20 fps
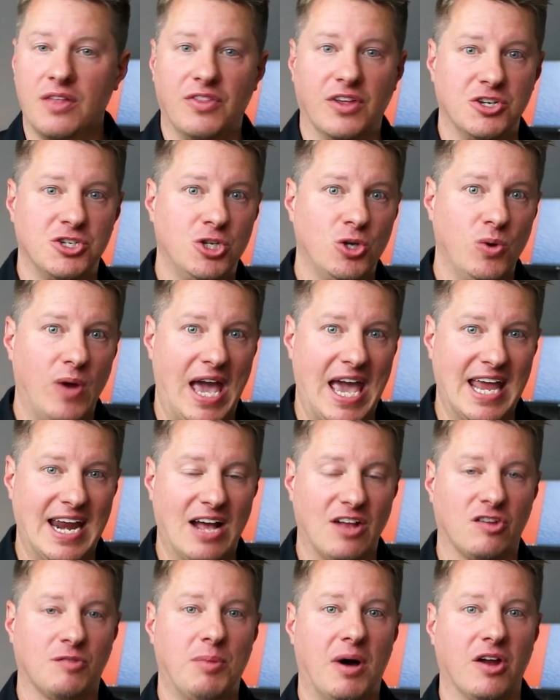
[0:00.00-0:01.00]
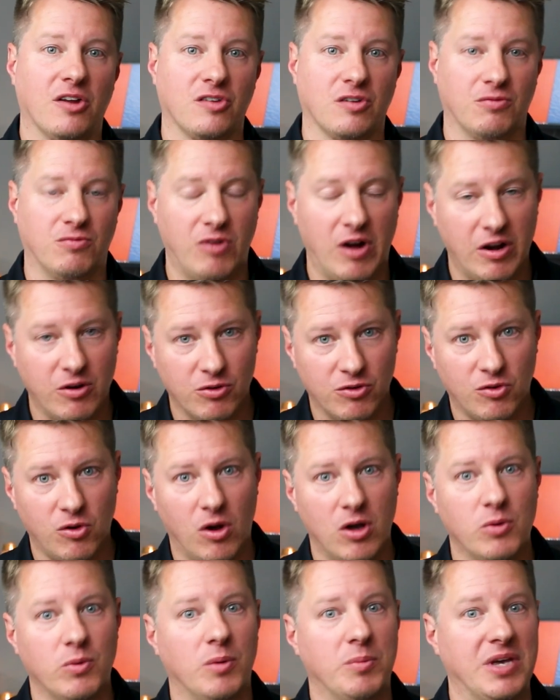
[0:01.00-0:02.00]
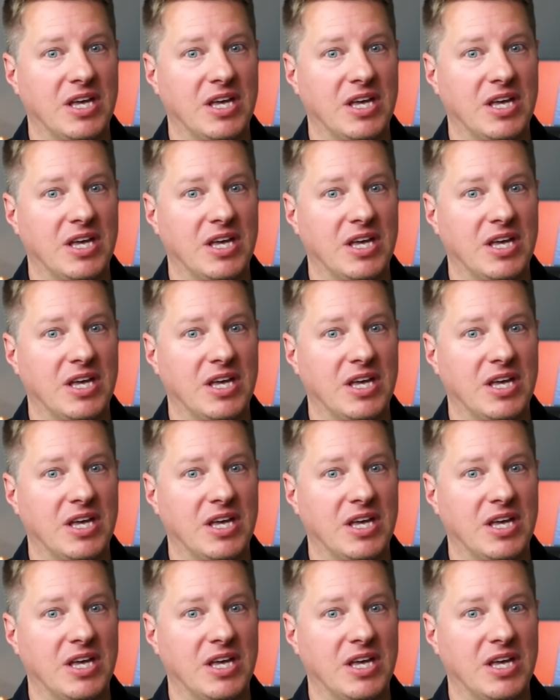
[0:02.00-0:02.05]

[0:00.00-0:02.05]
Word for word: The two eight ounce bottles of fragrance oil will